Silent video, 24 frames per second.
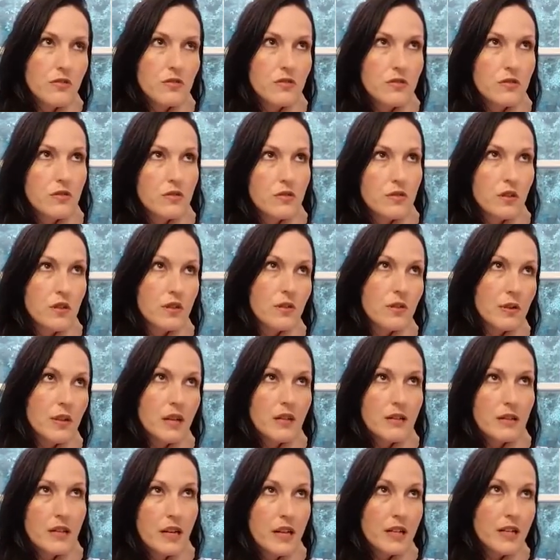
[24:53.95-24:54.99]
starting
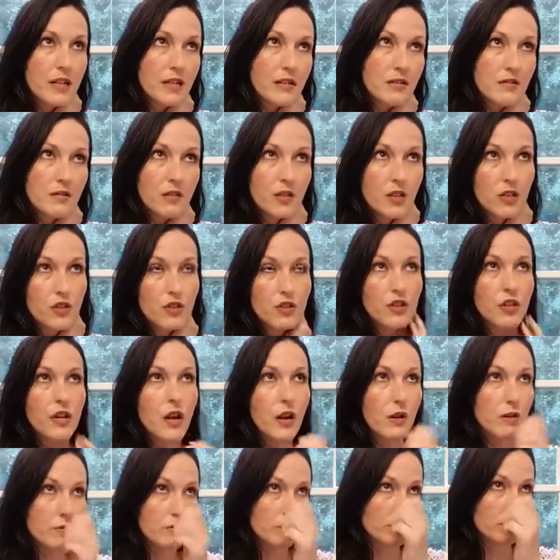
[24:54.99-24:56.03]
about nine years
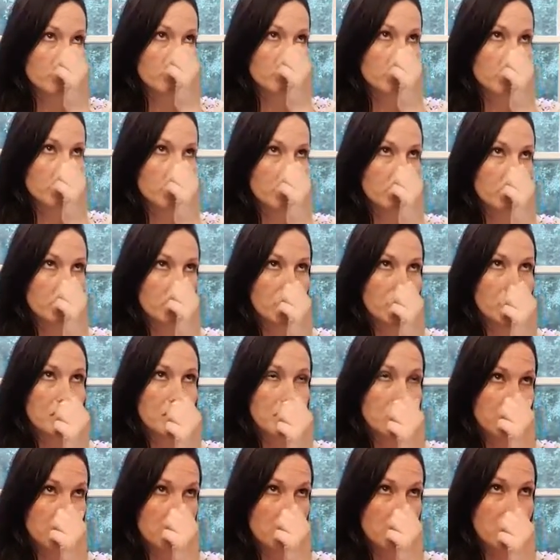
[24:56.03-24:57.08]
ago
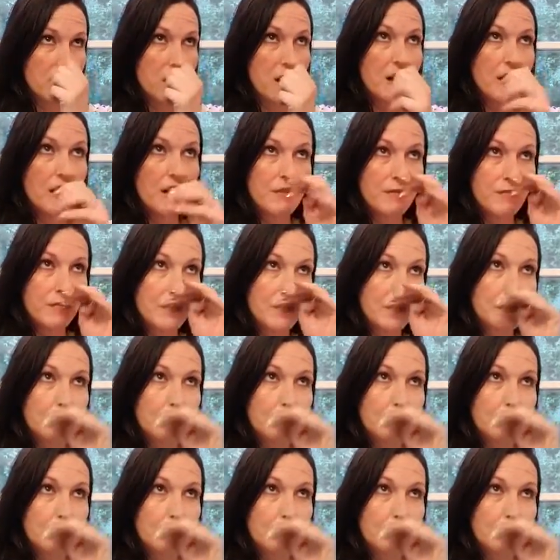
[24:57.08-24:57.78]
2009,